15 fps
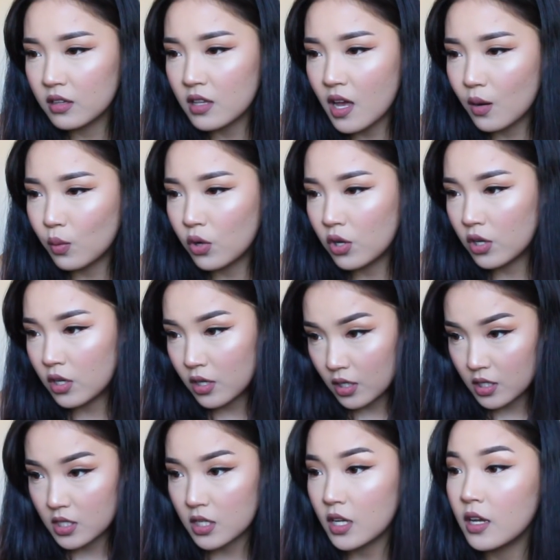that
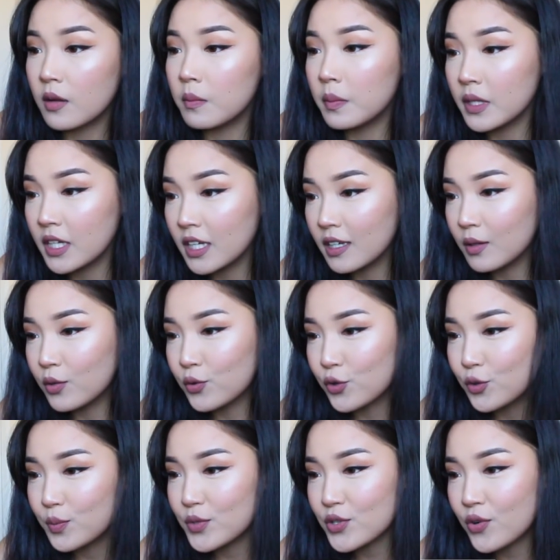word and being
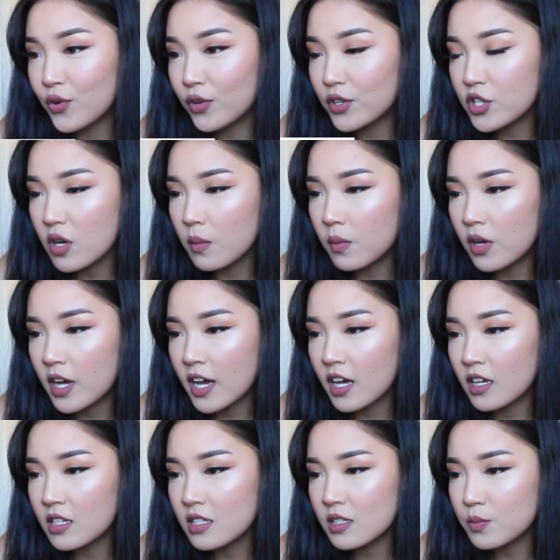grouped on Tumblr
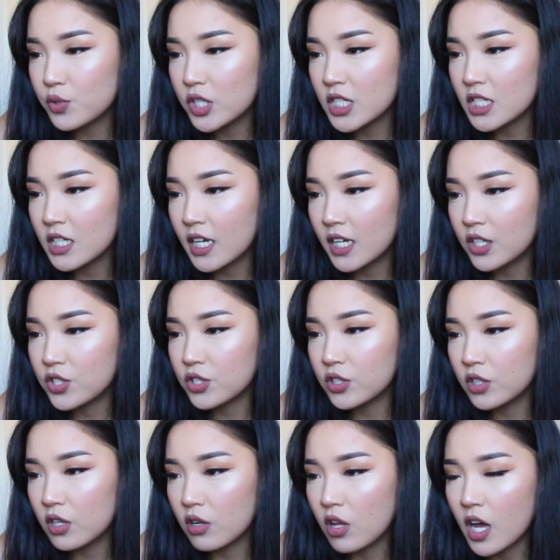as pretty
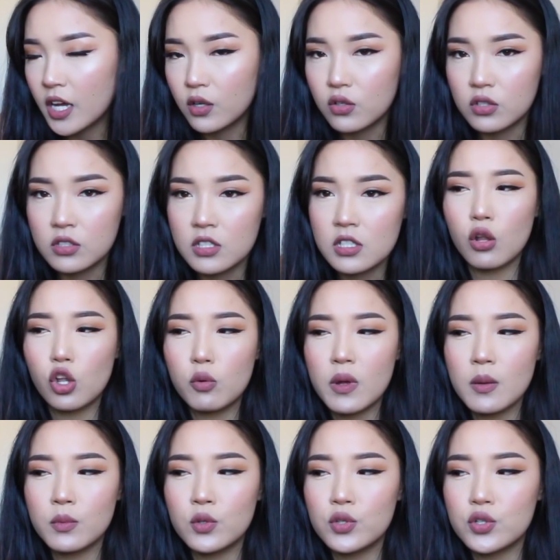Asian girl icons? A lot of
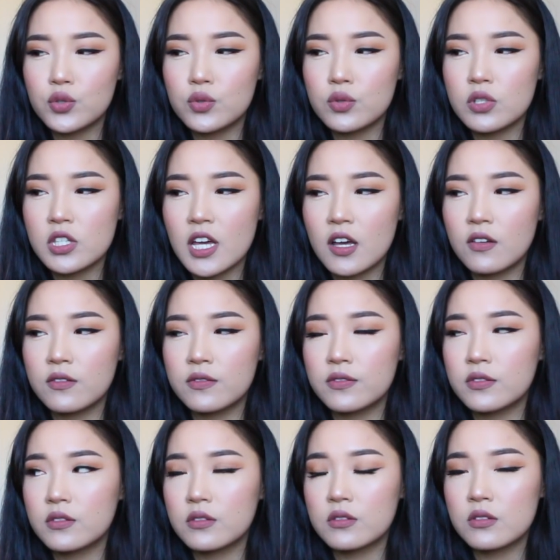my mutuals
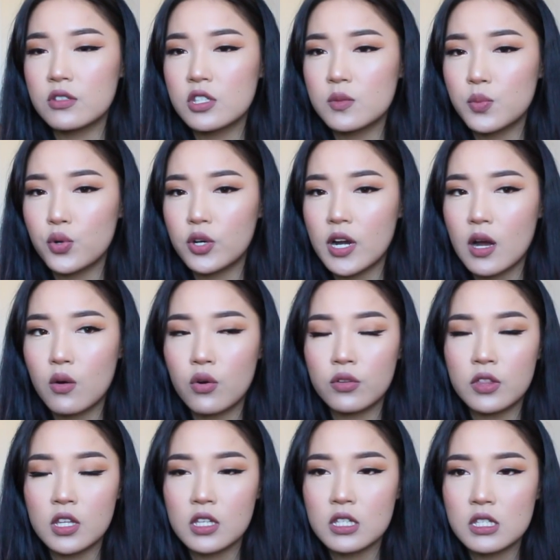have spoke out
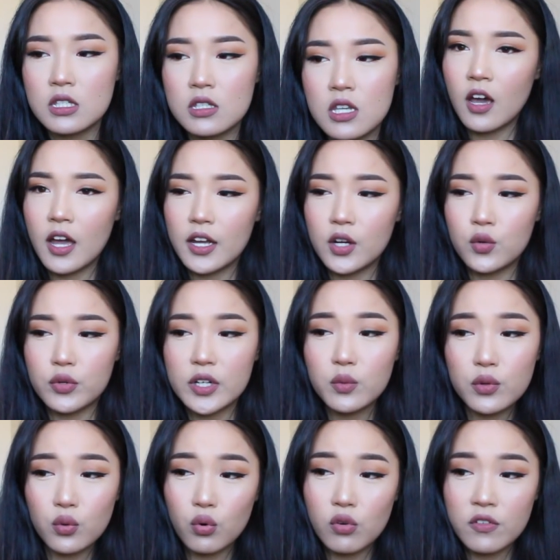on this. I agree
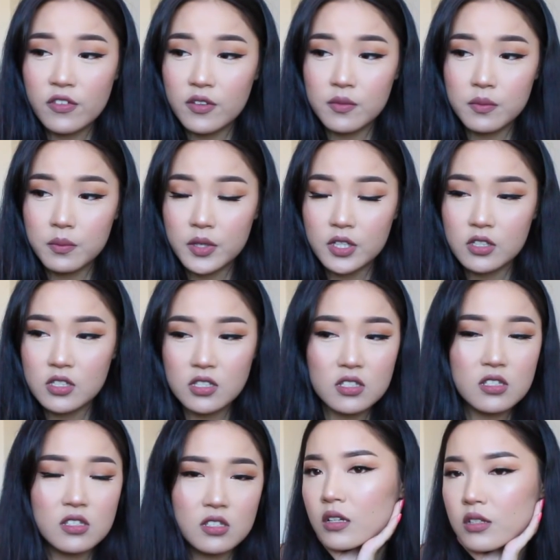with all of them
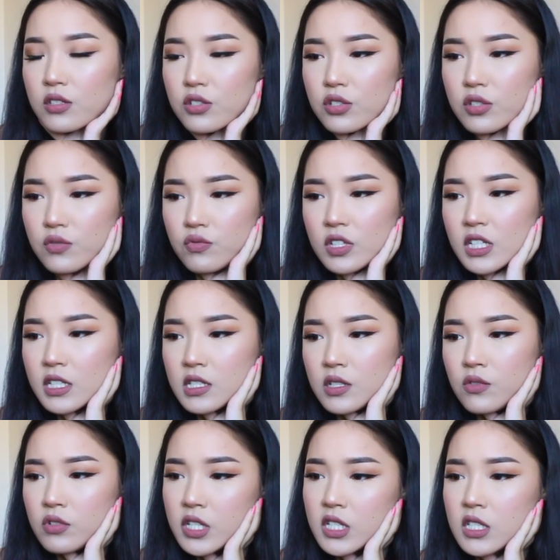because it's just really
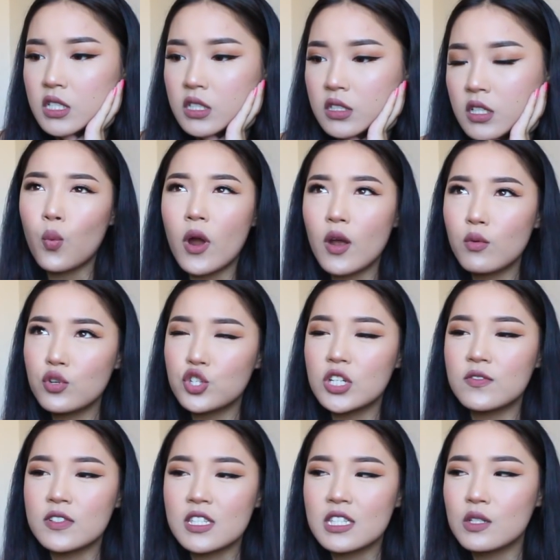degrading. Why would you
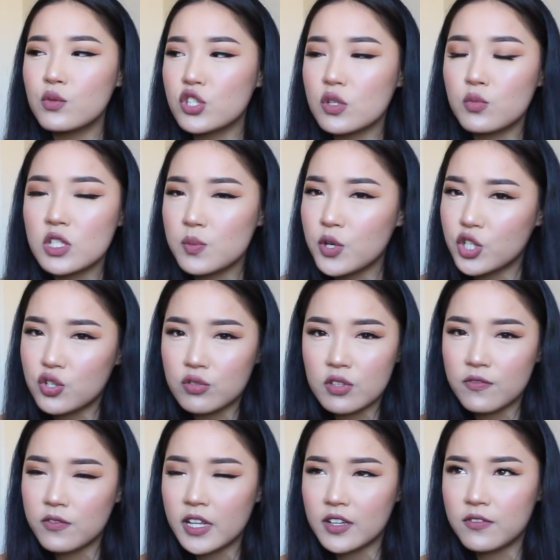even steal someone's picture in
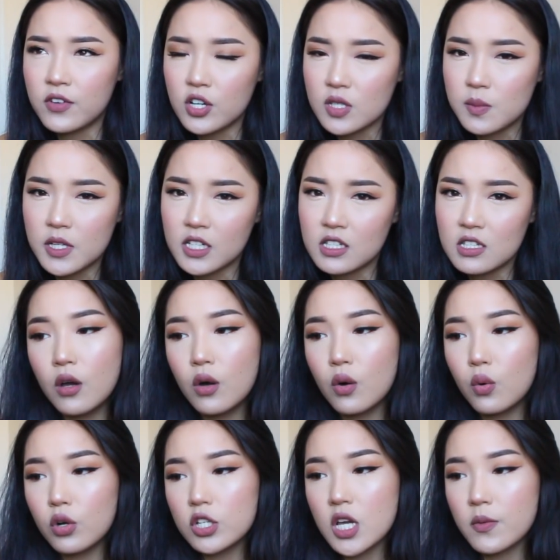the like first place?
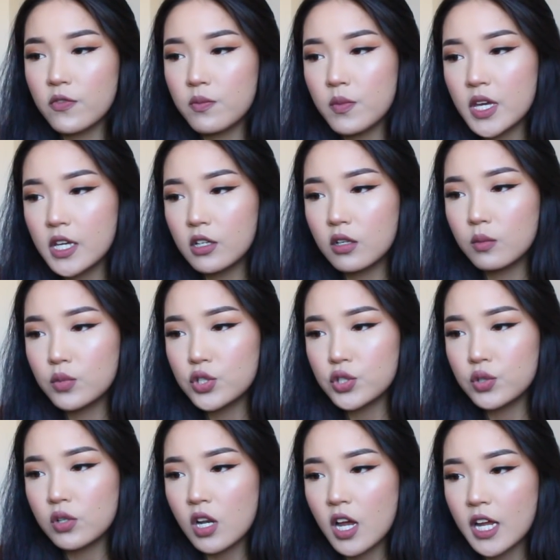What type of makeup
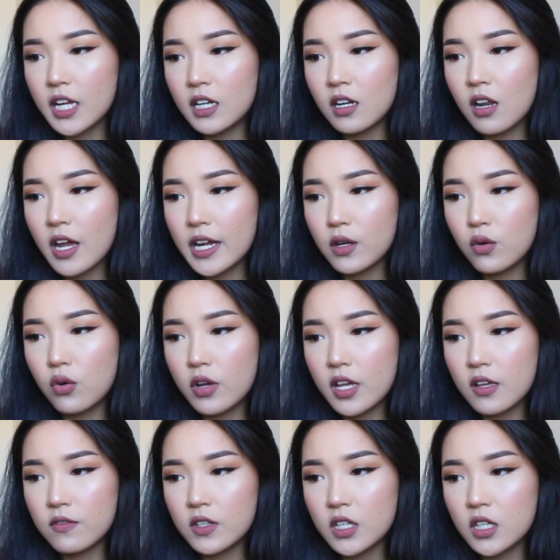do you like? Light or
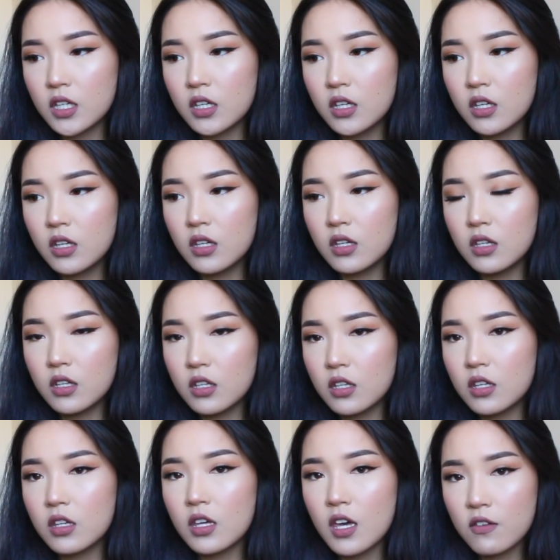heavy?
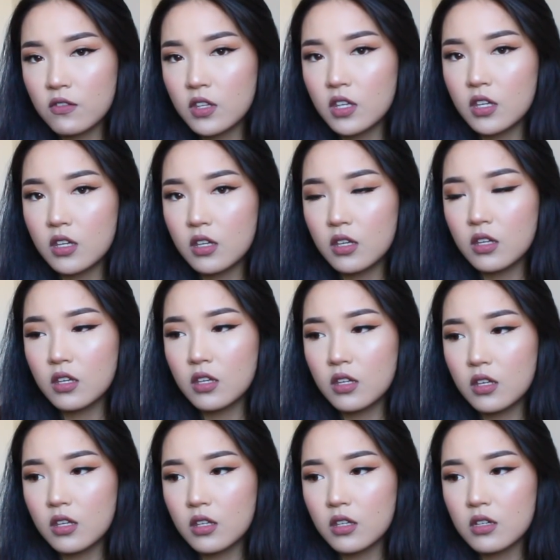Heavy.
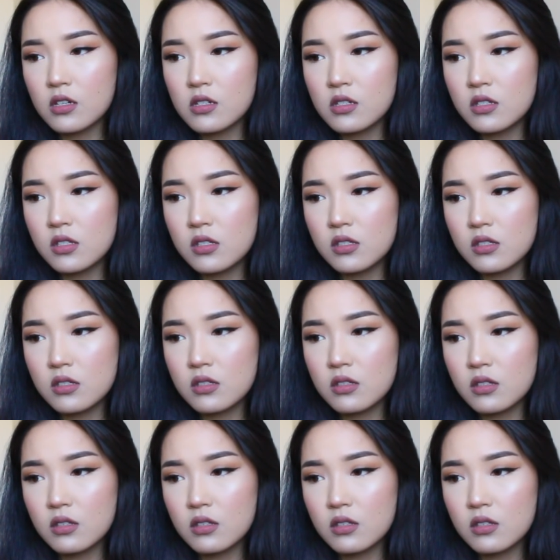Because